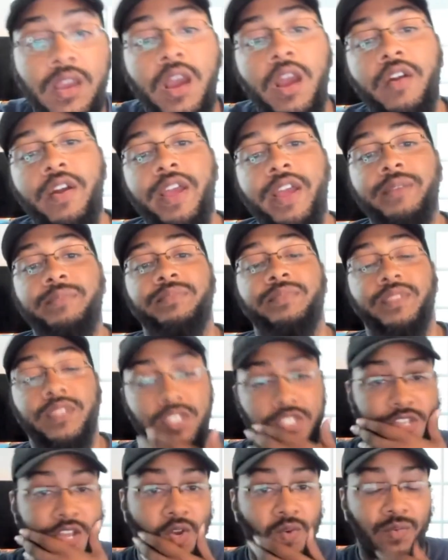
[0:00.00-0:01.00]
All right,
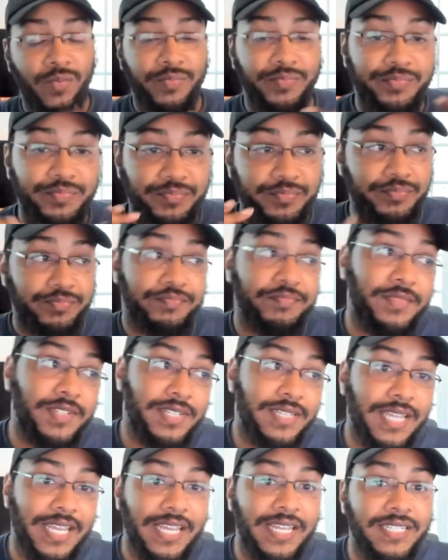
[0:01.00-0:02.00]
so
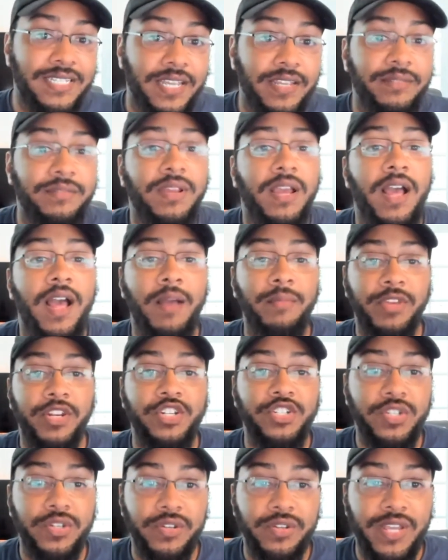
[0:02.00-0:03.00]
like I said, I'm going to
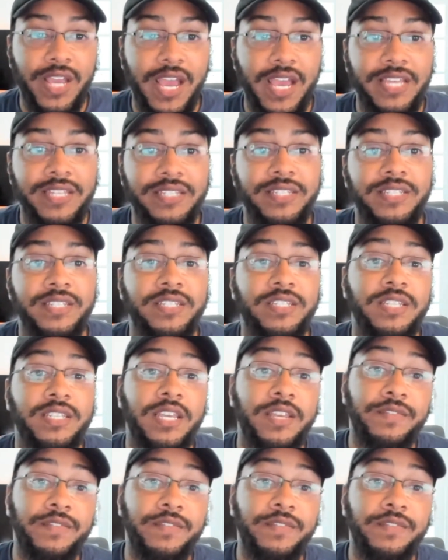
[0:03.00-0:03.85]
show you guys this EV